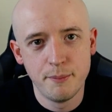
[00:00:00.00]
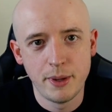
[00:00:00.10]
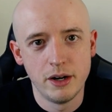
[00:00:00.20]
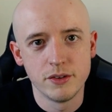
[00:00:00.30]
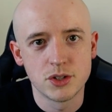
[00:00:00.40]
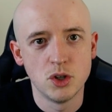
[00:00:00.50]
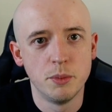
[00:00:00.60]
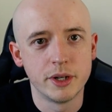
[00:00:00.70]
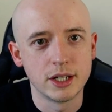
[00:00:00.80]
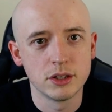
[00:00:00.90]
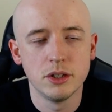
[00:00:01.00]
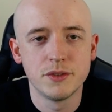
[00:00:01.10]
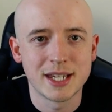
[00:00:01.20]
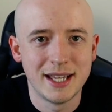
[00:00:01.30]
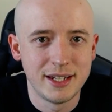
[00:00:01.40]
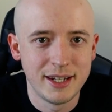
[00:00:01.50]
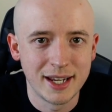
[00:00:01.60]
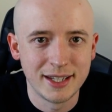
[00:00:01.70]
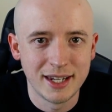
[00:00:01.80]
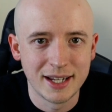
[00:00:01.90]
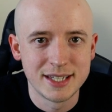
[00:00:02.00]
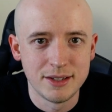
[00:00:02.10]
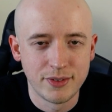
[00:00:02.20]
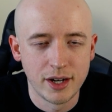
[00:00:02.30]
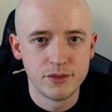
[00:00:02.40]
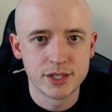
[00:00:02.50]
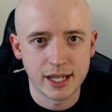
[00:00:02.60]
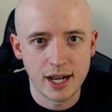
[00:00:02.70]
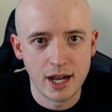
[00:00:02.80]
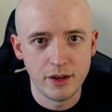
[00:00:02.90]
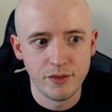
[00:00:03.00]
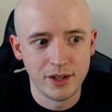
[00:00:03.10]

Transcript: pair of snowboarding gloves and a nine ninety-five scarf,